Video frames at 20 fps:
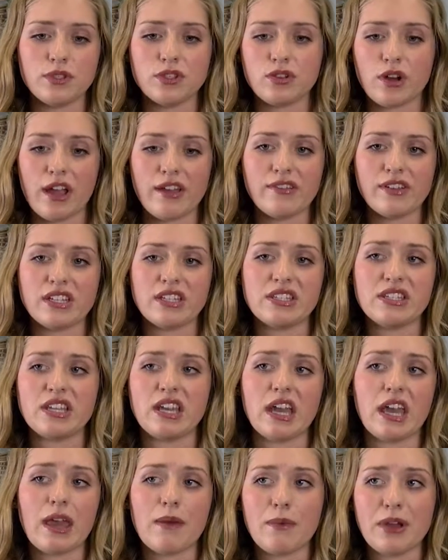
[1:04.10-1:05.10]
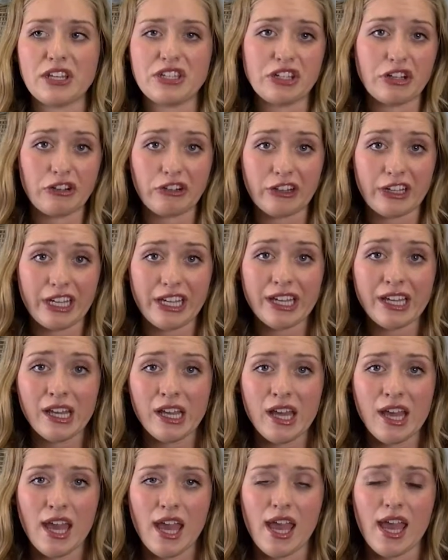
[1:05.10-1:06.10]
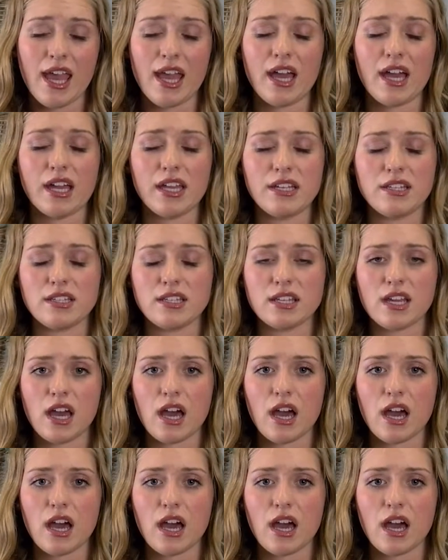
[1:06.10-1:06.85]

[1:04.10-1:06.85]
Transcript: striving to get my degree. And